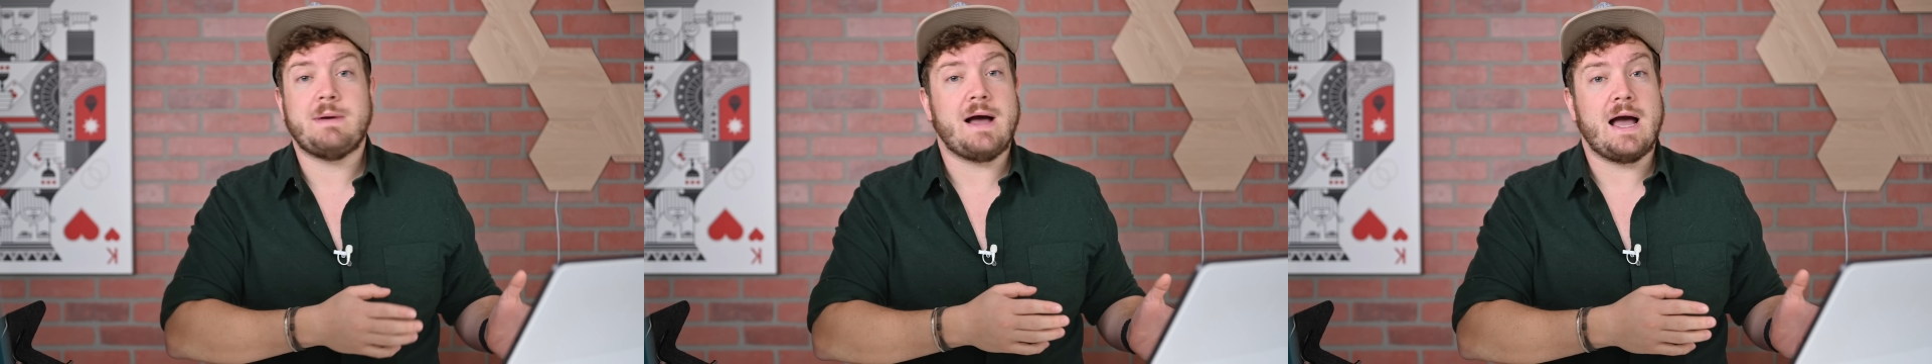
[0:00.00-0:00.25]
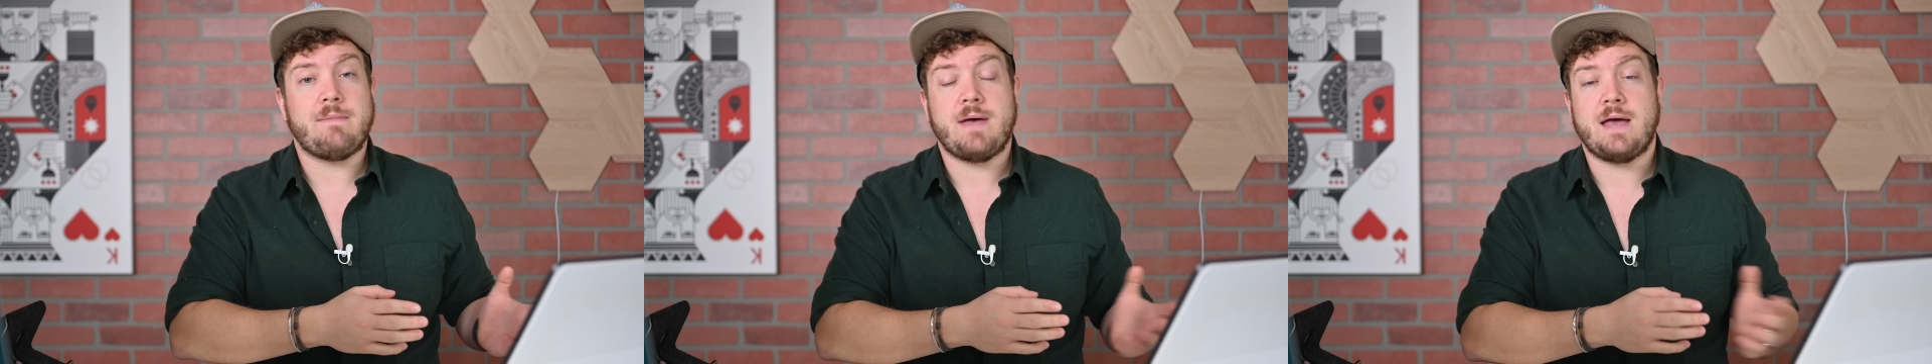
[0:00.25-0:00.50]
my
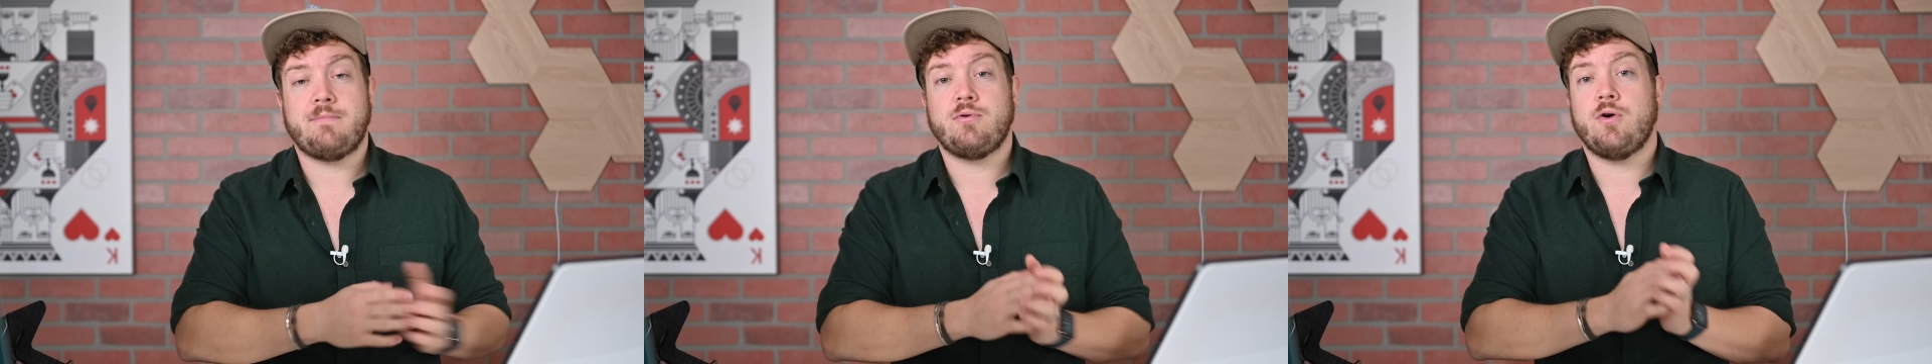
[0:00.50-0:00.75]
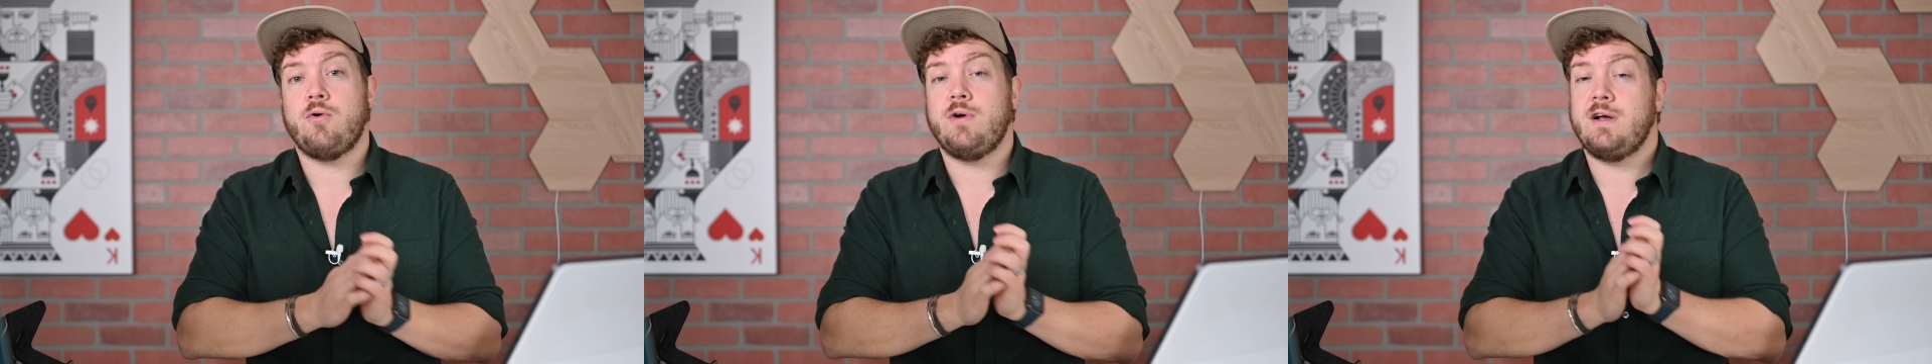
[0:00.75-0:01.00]
iPad
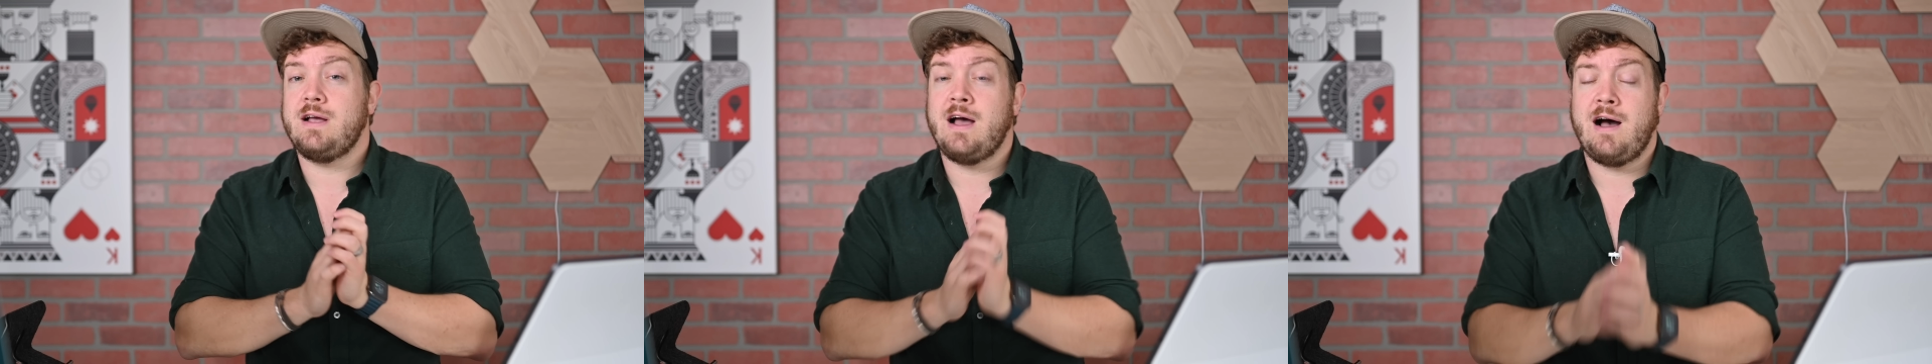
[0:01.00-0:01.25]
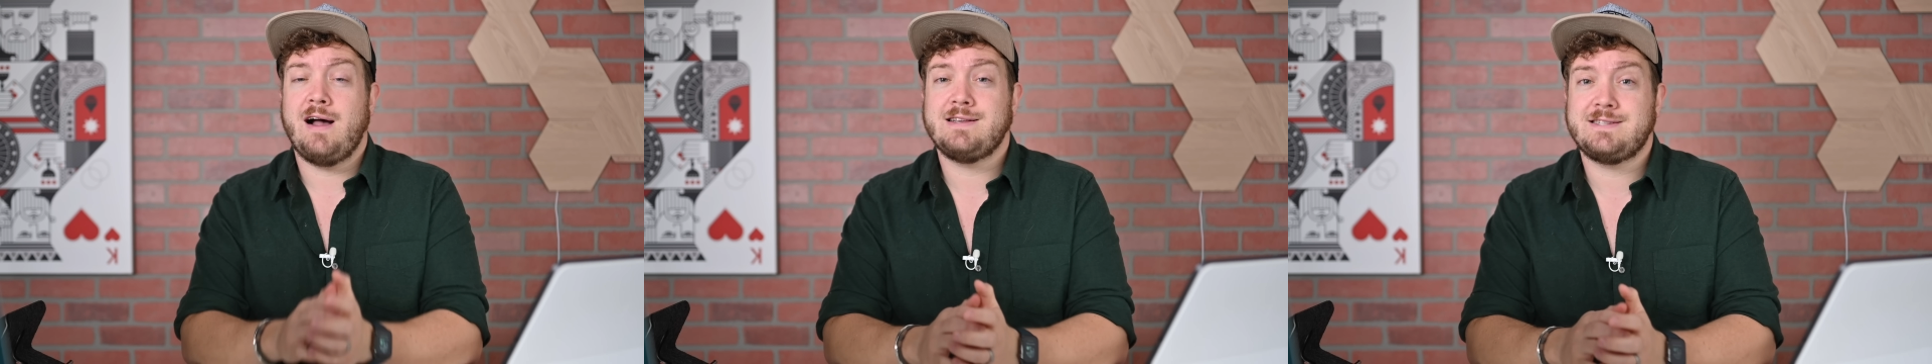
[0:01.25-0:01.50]
Pro
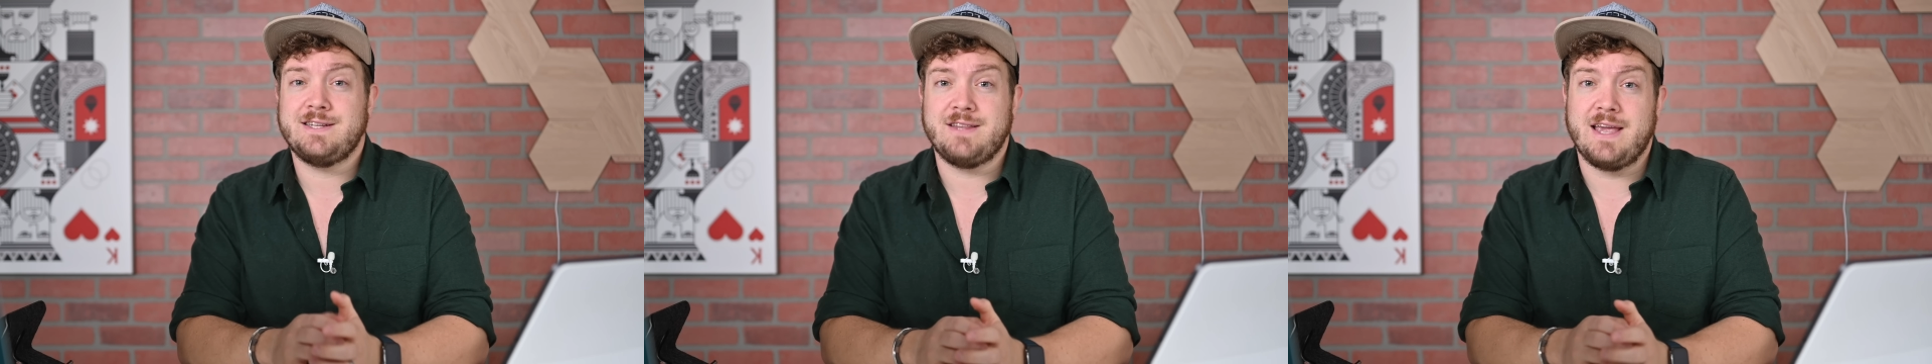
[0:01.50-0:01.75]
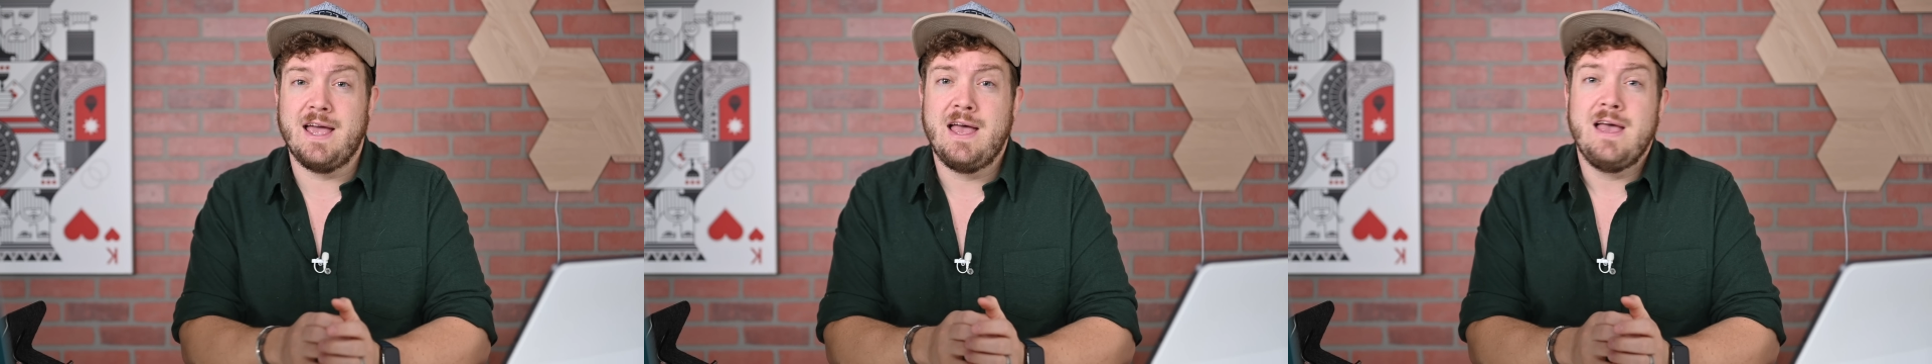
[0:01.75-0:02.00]

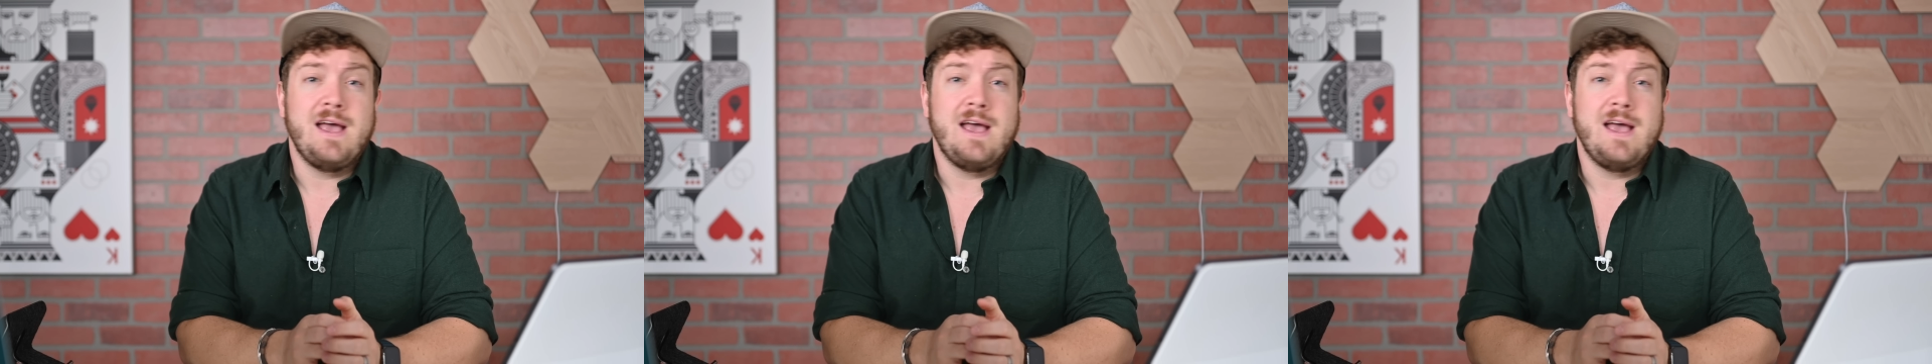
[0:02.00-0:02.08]
constantly,